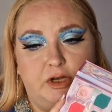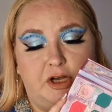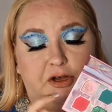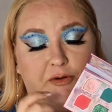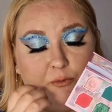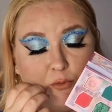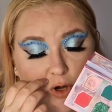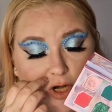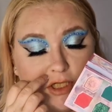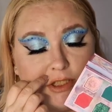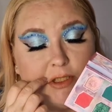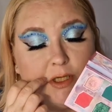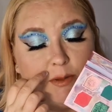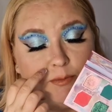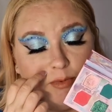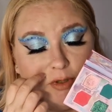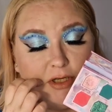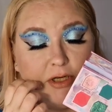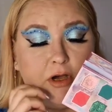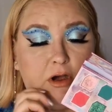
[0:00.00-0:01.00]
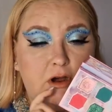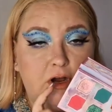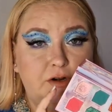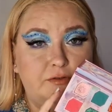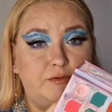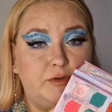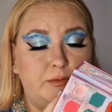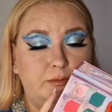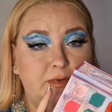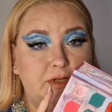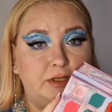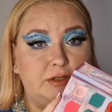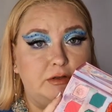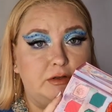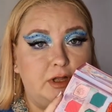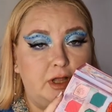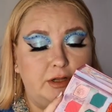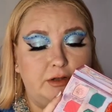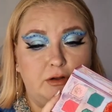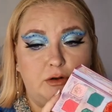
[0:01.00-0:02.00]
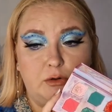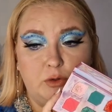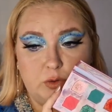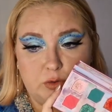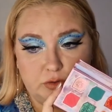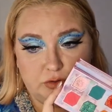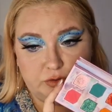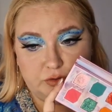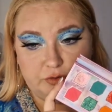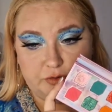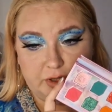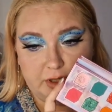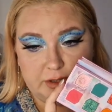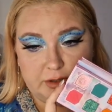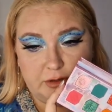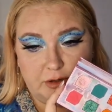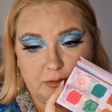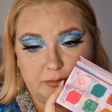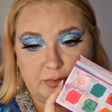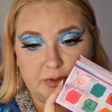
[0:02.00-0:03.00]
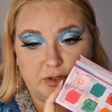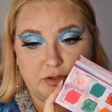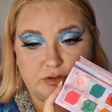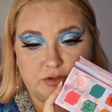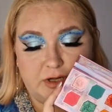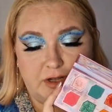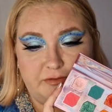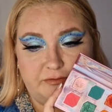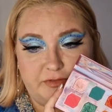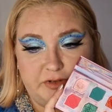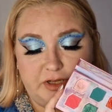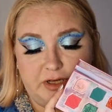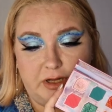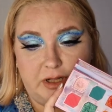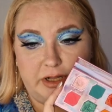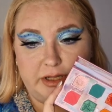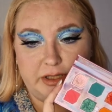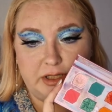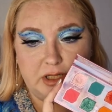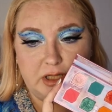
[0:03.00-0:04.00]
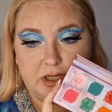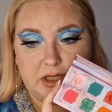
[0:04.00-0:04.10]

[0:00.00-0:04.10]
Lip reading: Was a bit hard for me to get a look together because I feel like